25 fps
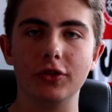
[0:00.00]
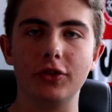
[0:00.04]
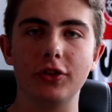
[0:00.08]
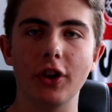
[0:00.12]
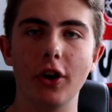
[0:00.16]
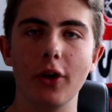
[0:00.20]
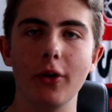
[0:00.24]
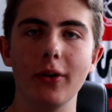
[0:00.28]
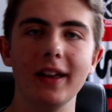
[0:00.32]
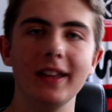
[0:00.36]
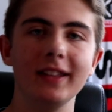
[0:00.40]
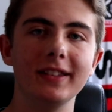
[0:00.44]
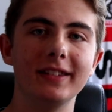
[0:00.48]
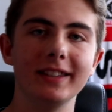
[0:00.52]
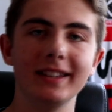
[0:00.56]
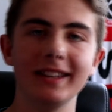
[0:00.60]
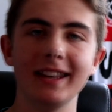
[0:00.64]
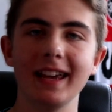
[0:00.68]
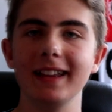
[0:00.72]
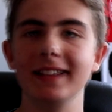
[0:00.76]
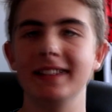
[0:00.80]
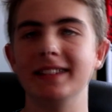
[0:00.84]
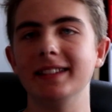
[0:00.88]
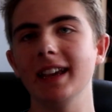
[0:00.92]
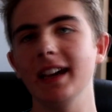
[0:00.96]
So in
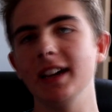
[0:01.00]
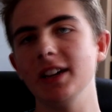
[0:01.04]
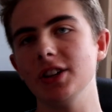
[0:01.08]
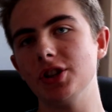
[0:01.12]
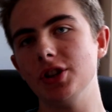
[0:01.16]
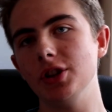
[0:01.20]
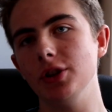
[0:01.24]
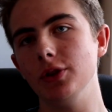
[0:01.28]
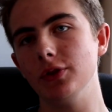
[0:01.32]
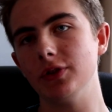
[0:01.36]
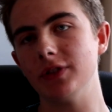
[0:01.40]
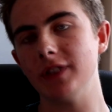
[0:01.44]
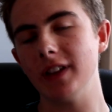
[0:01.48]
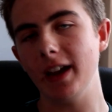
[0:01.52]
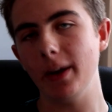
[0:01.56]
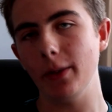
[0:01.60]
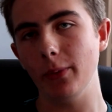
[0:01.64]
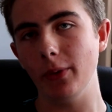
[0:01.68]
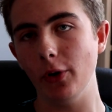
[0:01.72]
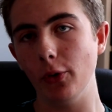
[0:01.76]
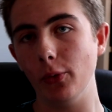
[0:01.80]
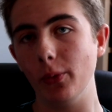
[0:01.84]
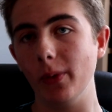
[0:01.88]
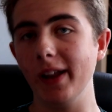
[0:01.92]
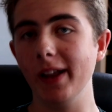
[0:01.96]
today's Tech Tuesday,
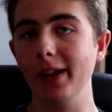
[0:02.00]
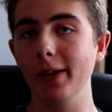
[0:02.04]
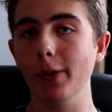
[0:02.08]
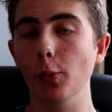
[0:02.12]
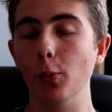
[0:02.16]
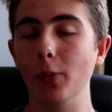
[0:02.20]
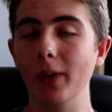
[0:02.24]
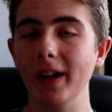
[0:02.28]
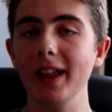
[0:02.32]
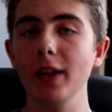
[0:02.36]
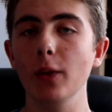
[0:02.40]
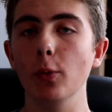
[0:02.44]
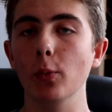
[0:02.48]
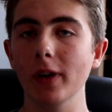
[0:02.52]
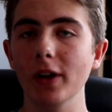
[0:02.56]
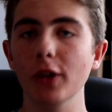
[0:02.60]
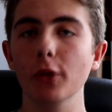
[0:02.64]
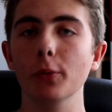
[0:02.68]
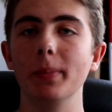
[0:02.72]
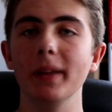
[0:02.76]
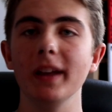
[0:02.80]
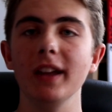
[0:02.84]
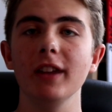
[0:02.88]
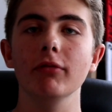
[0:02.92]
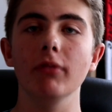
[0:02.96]
we
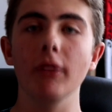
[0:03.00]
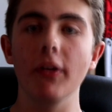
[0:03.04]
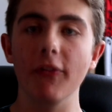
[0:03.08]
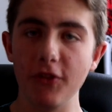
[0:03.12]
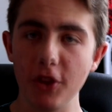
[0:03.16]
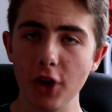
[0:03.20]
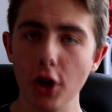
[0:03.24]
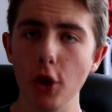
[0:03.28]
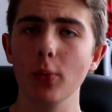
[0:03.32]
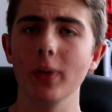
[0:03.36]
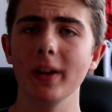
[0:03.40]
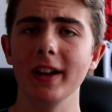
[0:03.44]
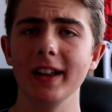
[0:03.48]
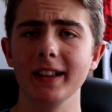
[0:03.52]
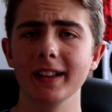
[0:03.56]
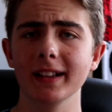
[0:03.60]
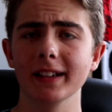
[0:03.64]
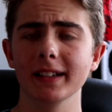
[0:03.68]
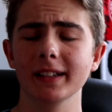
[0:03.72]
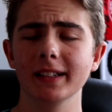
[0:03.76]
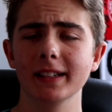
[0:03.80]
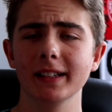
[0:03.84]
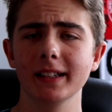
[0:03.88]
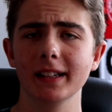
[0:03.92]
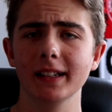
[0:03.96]
will be reviewing
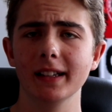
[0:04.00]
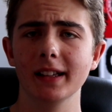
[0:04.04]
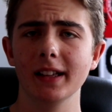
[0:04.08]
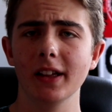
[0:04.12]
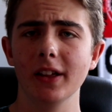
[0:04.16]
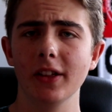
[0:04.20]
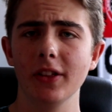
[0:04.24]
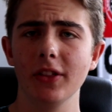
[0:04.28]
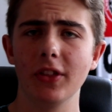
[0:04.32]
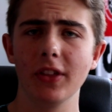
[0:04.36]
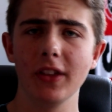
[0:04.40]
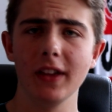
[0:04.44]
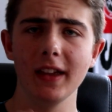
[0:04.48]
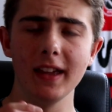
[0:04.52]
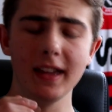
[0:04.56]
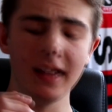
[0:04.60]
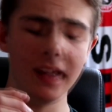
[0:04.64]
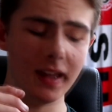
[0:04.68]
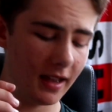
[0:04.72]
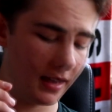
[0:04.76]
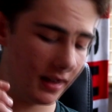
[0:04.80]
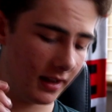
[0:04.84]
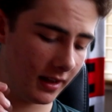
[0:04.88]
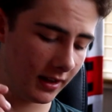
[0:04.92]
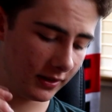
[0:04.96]

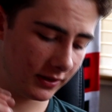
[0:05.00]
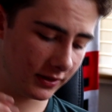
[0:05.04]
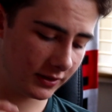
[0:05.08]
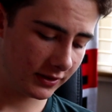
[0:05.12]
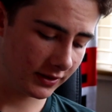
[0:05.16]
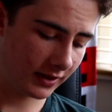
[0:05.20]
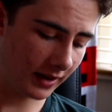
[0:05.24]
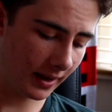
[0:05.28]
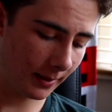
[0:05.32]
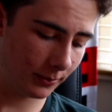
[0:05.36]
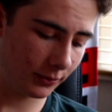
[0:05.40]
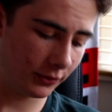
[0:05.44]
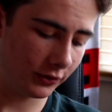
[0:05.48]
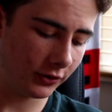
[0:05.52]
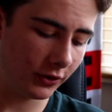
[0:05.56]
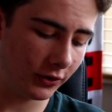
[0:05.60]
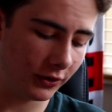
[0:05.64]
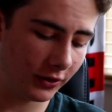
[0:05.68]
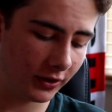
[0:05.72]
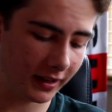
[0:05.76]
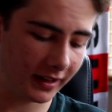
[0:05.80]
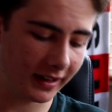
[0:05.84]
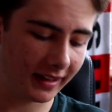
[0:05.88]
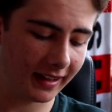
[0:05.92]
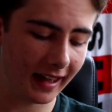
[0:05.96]
the
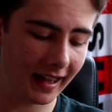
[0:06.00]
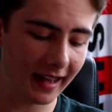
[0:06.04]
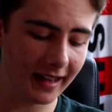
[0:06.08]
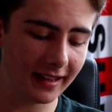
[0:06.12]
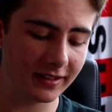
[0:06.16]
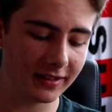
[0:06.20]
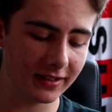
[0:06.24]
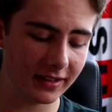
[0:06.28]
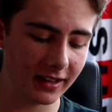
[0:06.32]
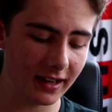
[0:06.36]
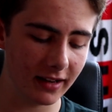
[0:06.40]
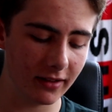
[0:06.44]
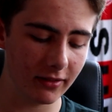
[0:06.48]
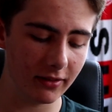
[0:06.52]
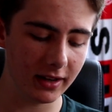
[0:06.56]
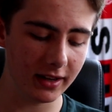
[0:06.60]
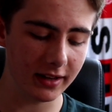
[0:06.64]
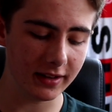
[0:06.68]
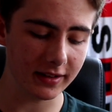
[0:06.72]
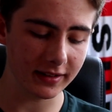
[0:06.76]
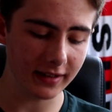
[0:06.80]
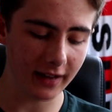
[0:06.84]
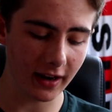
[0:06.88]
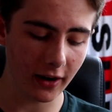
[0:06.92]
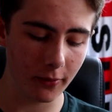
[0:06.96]
Samsung
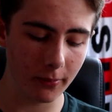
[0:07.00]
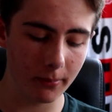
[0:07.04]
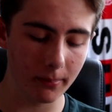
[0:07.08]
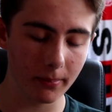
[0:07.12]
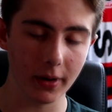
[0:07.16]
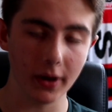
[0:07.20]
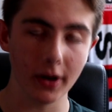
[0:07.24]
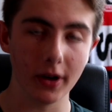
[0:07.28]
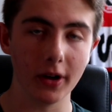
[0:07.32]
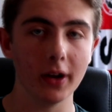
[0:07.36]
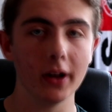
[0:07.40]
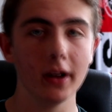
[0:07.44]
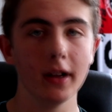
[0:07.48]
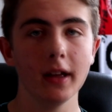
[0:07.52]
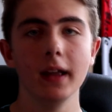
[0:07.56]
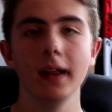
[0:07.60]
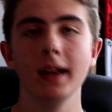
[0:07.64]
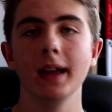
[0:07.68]
K-series soundbar.